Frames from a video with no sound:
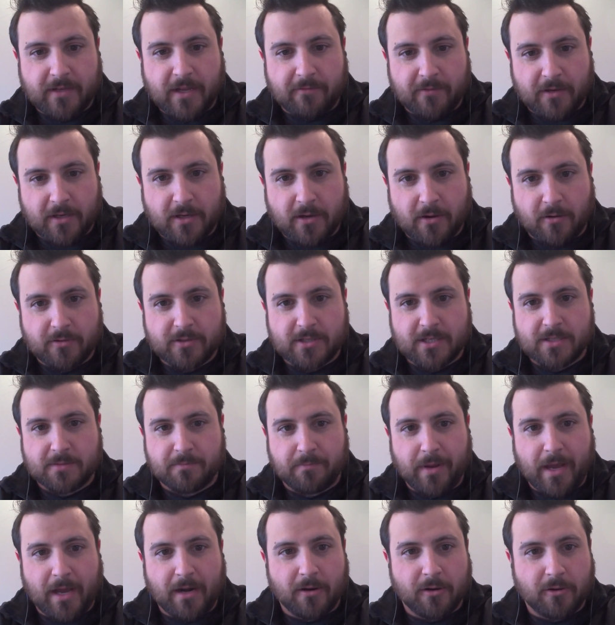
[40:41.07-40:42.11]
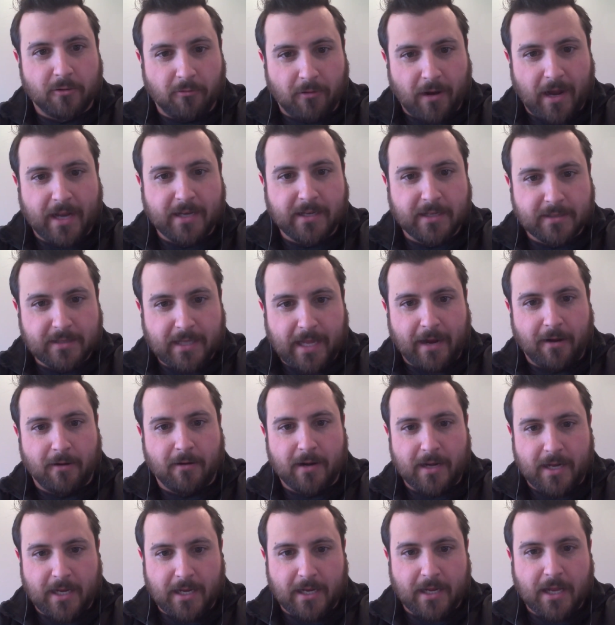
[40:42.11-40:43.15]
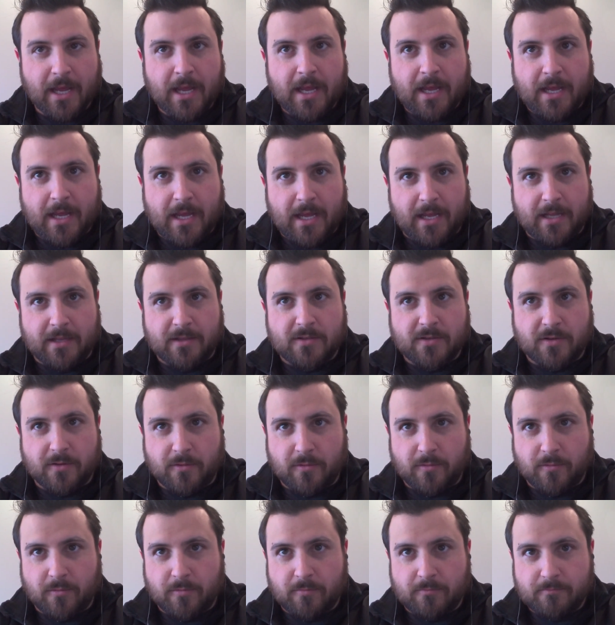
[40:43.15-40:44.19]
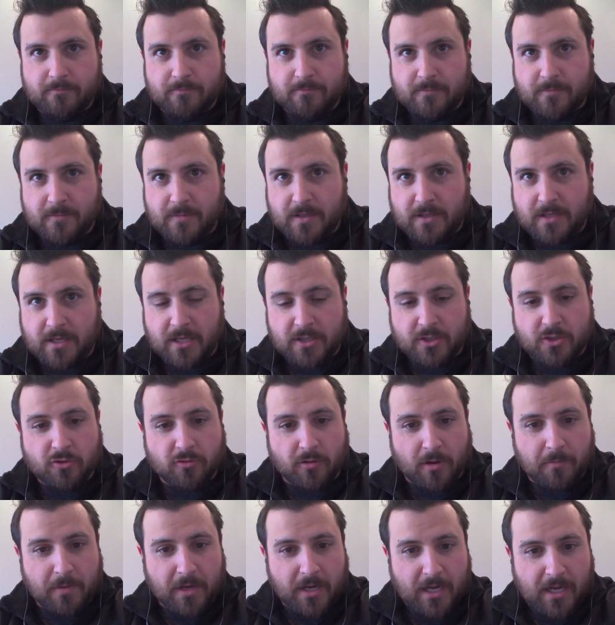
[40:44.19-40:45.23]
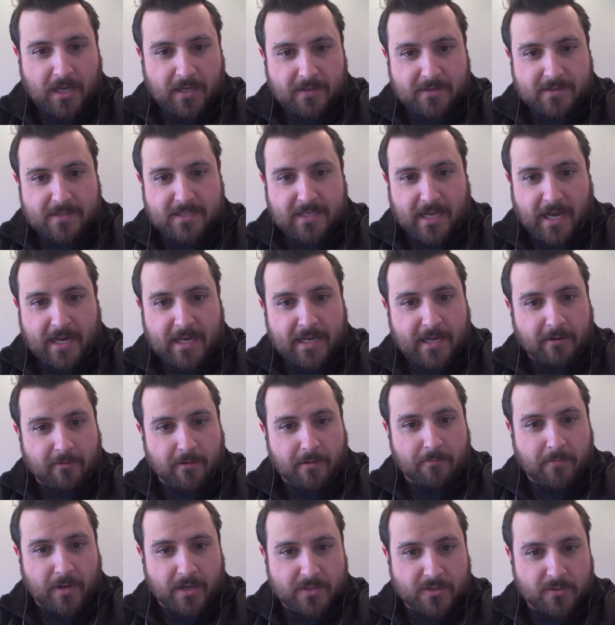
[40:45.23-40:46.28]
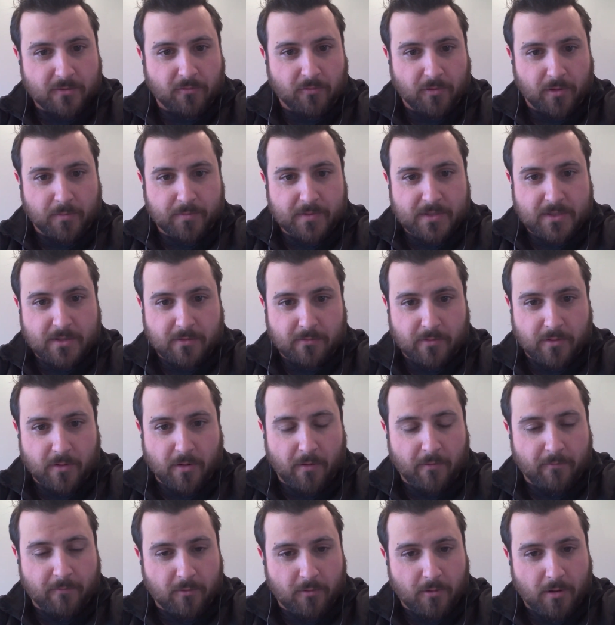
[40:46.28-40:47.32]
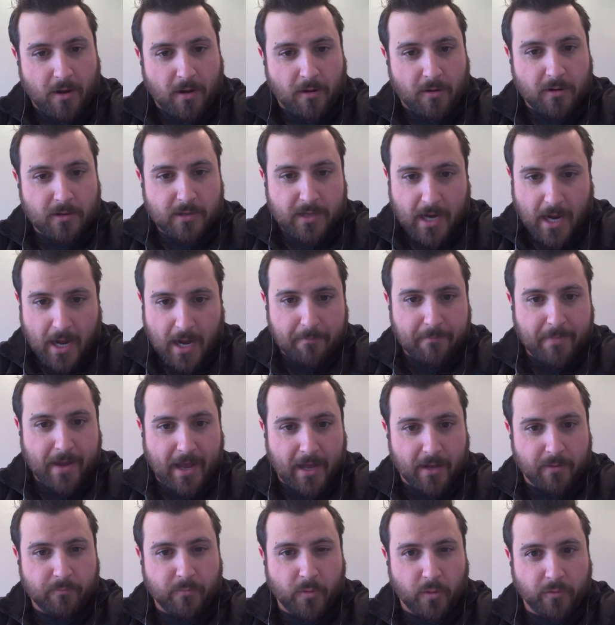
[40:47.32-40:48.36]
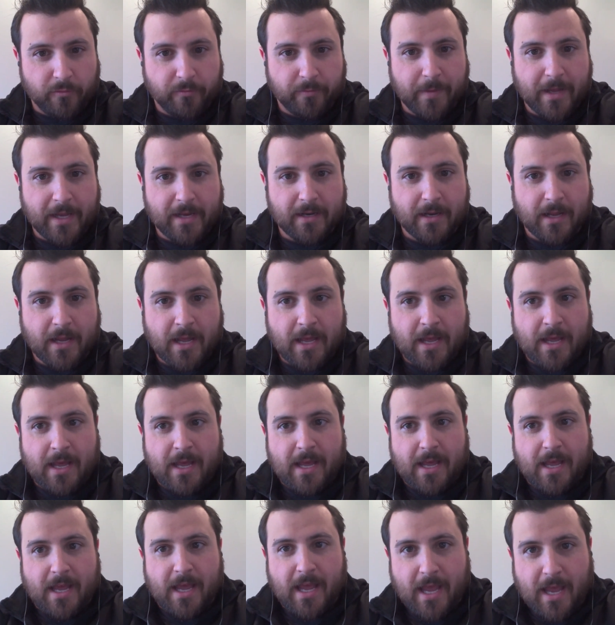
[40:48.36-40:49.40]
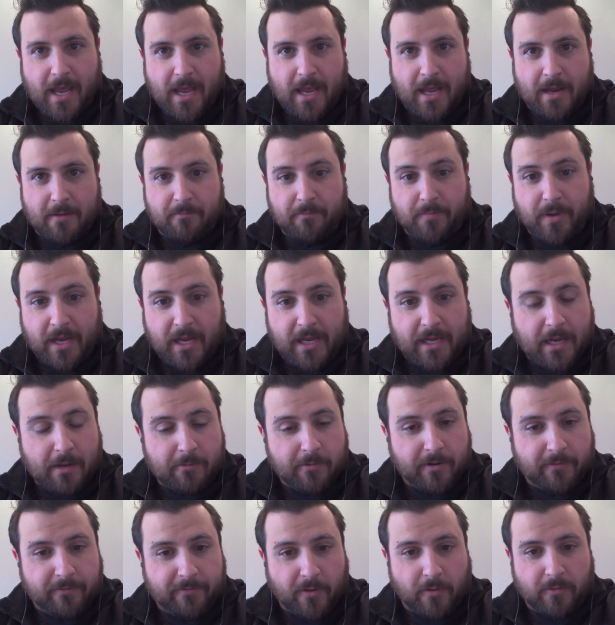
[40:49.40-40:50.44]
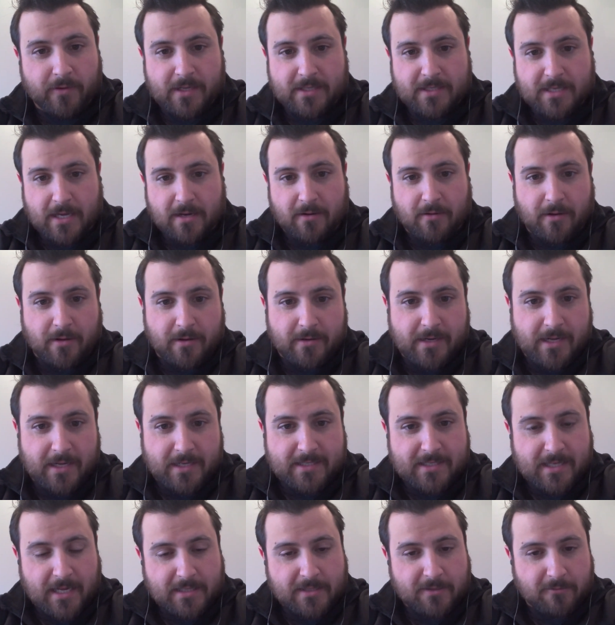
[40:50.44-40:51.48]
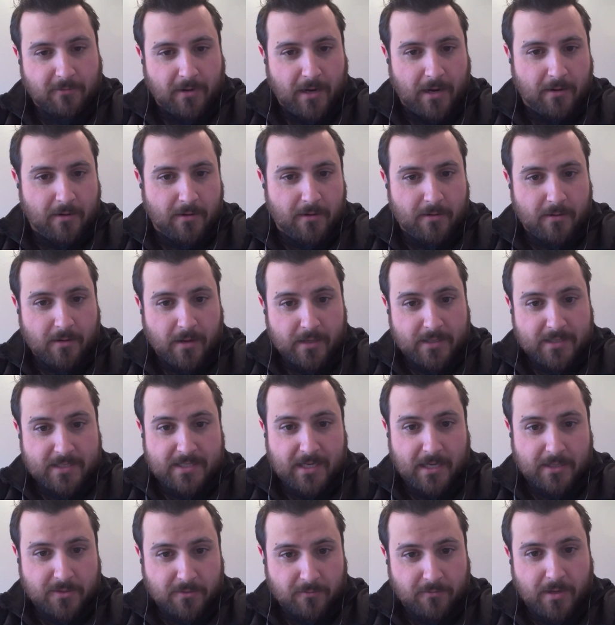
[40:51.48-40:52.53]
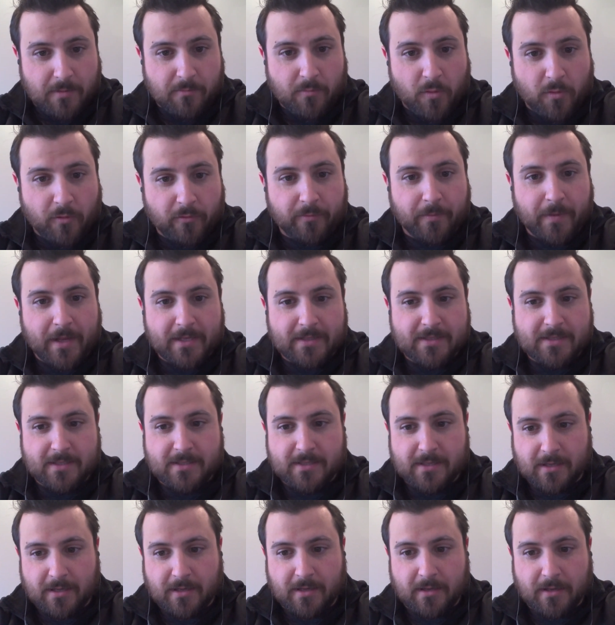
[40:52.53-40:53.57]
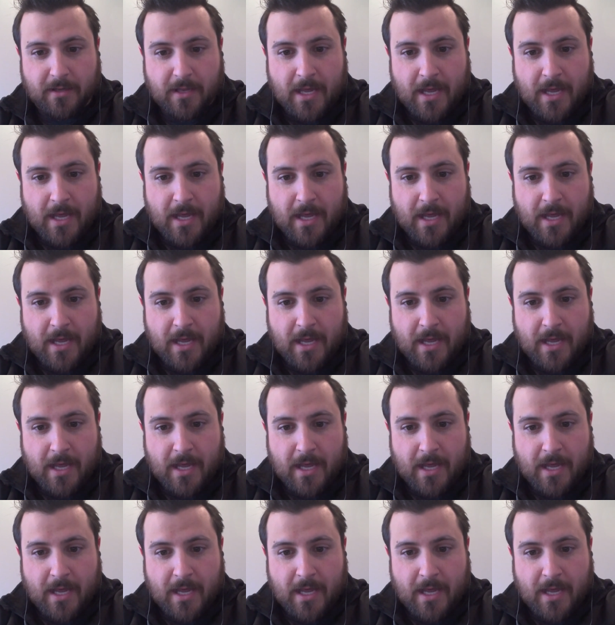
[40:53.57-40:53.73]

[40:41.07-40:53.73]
giving coaches better granularity into contributing secondary muscle groups to an overall compound movement, and being able to focus in on accessory movements to